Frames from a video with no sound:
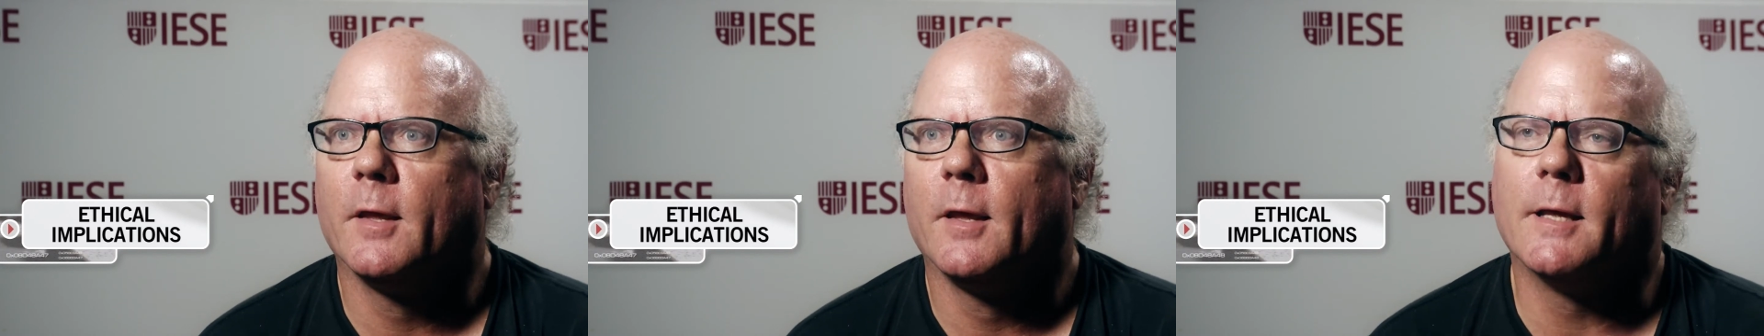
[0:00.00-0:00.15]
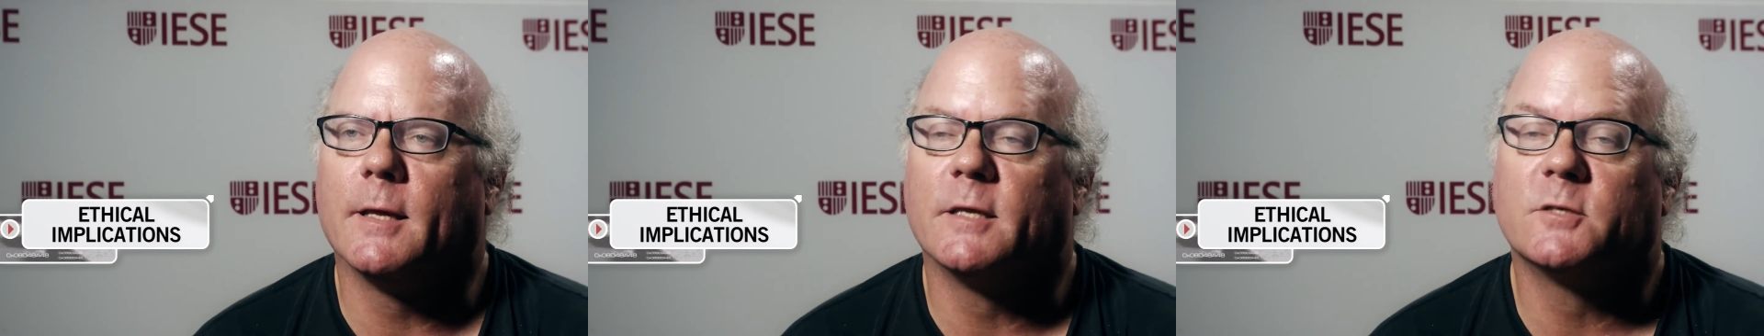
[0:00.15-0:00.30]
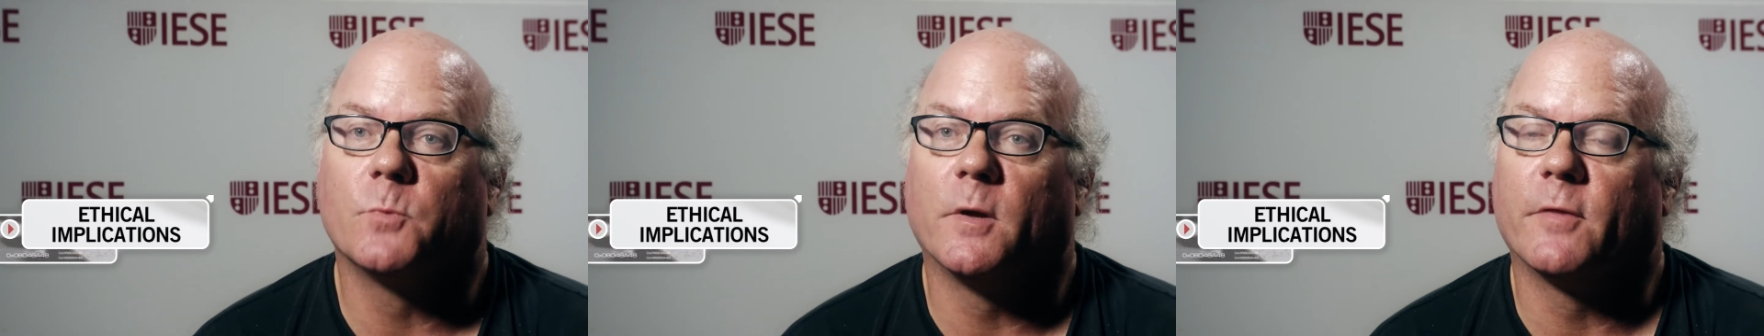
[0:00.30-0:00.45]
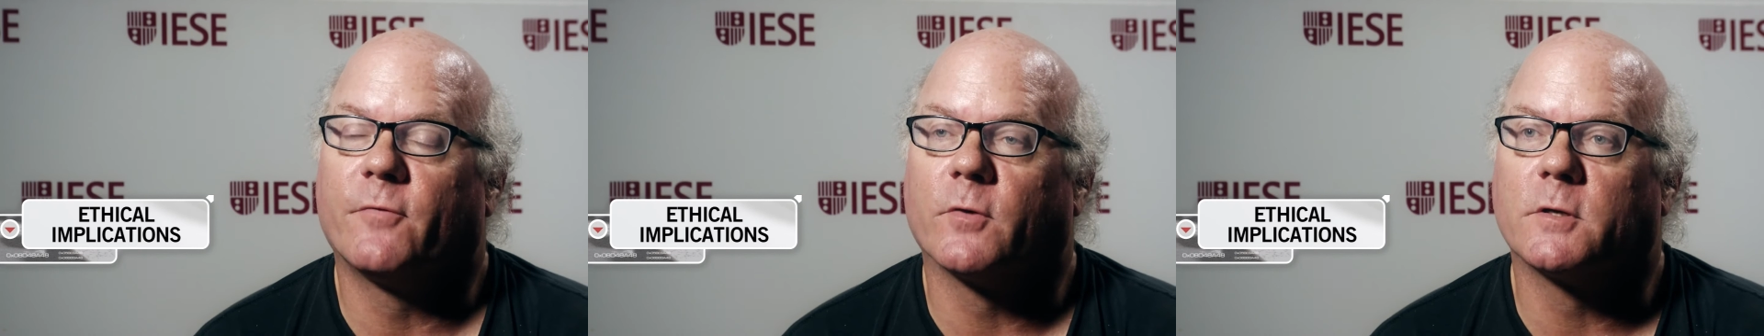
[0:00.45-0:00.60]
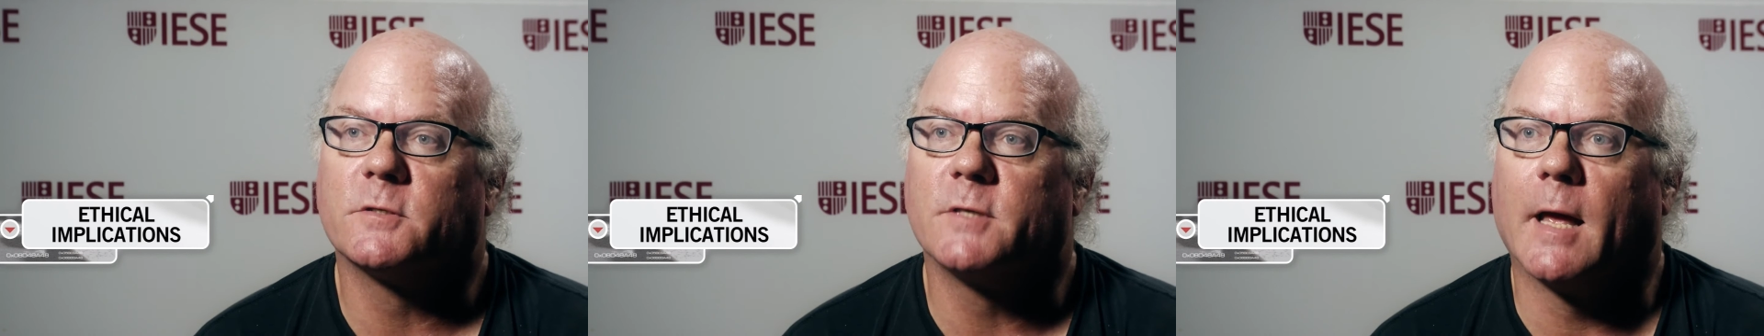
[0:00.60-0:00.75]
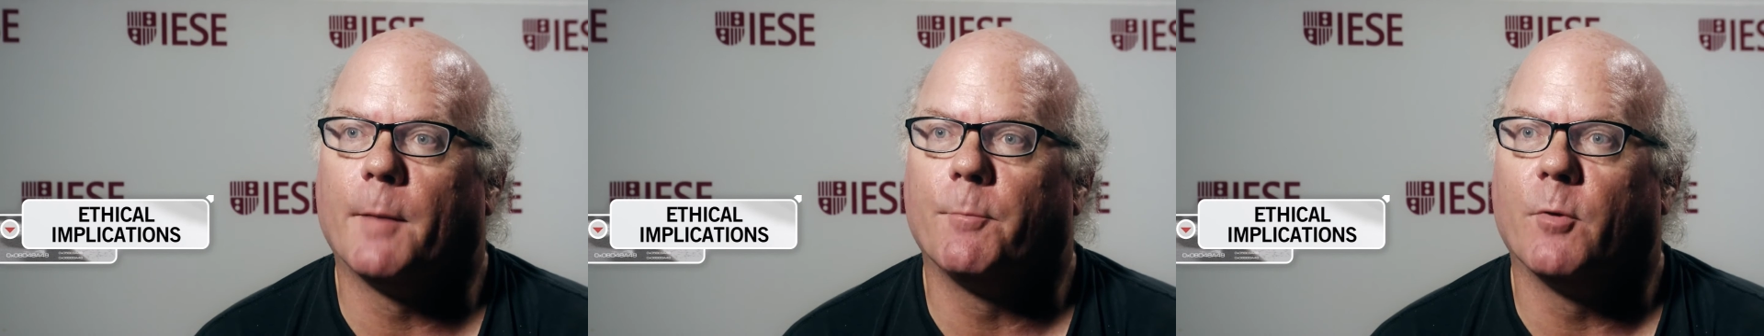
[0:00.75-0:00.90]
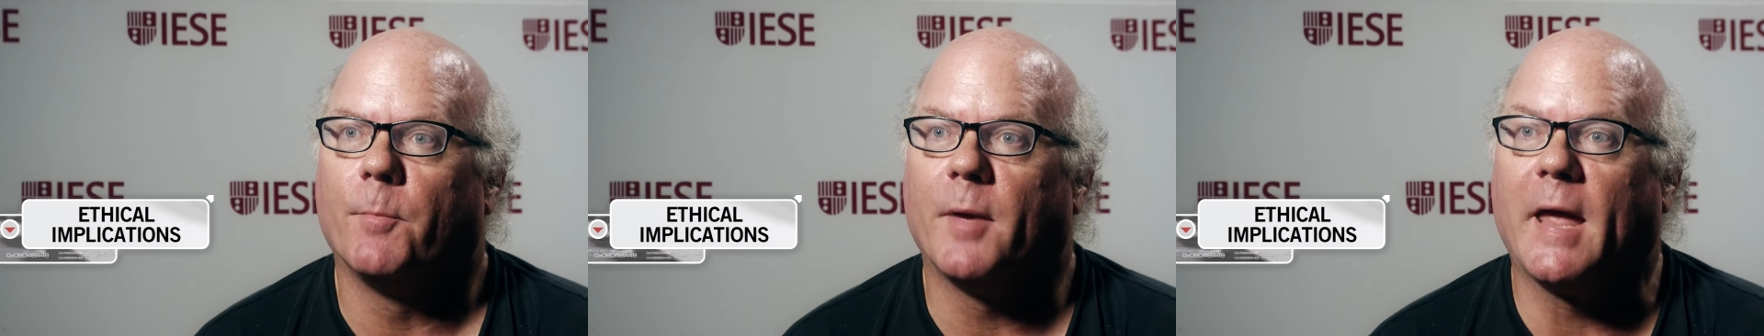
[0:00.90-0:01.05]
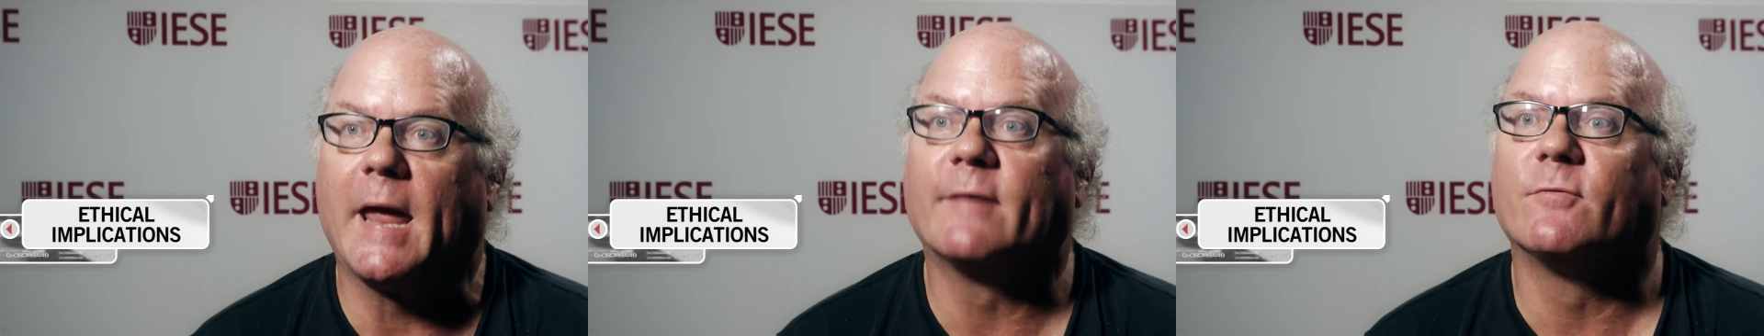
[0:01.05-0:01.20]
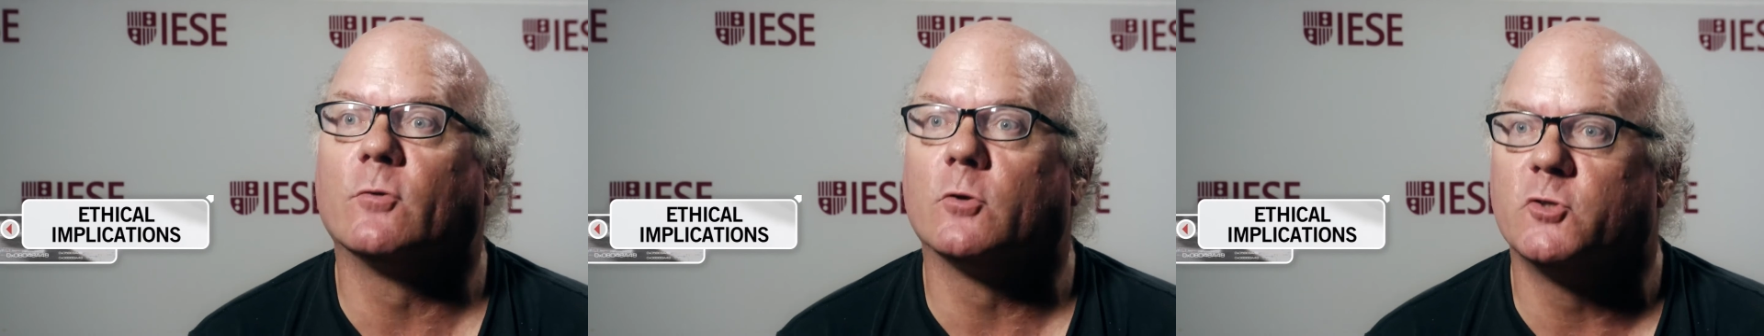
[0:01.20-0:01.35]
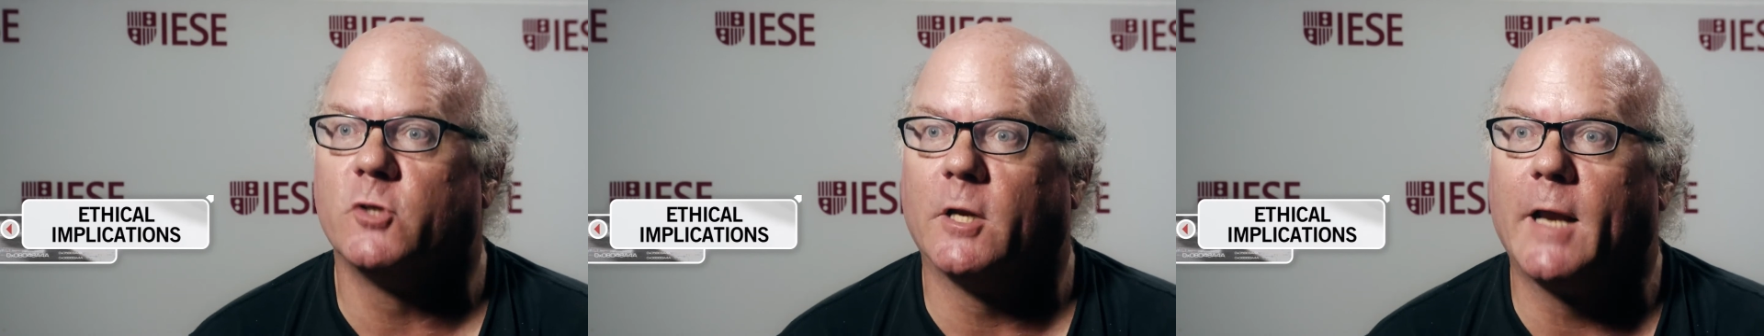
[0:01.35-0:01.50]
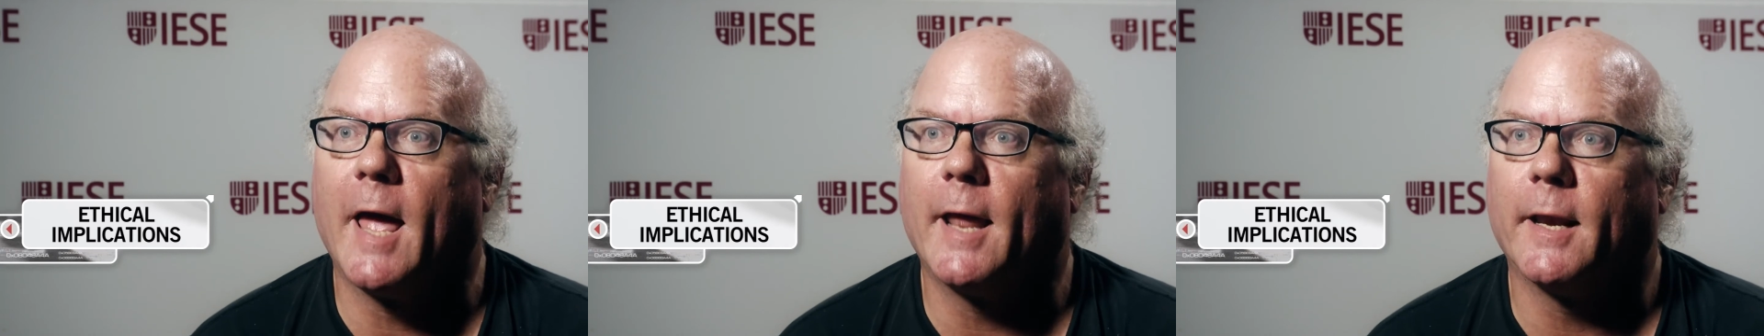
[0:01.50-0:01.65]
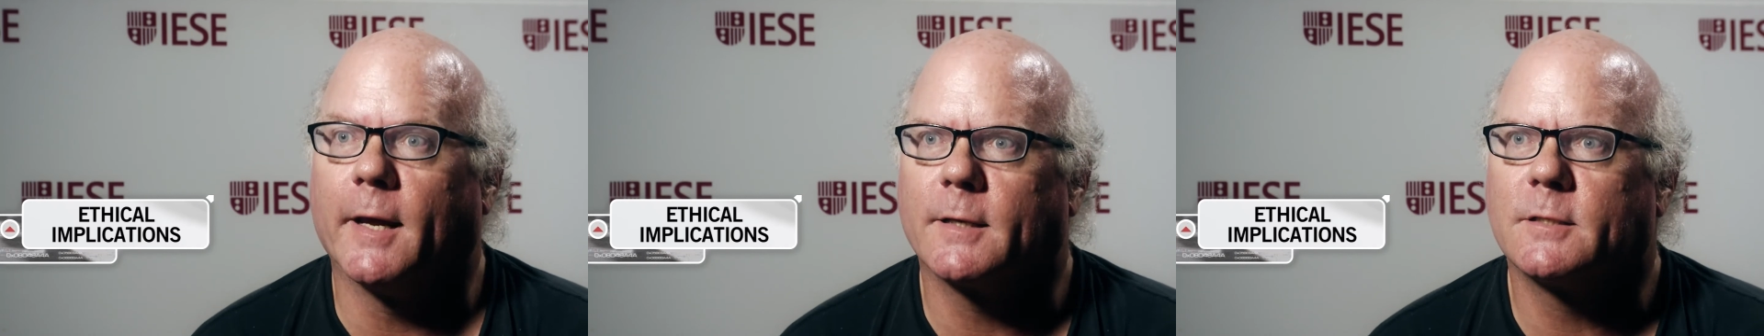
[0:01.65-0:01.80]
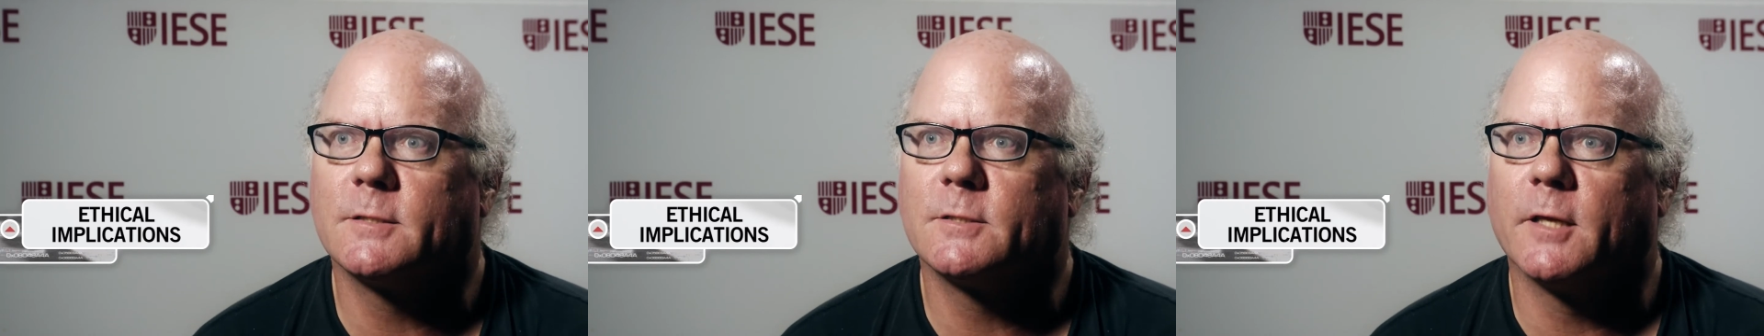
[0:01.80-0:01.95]
as with, for example, behavioral
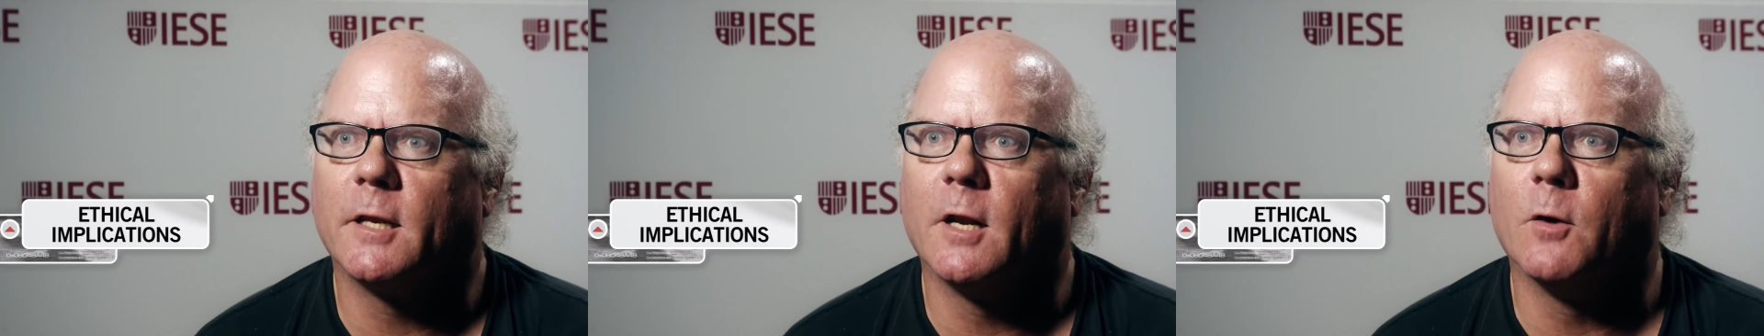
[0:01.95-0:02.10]
genetics.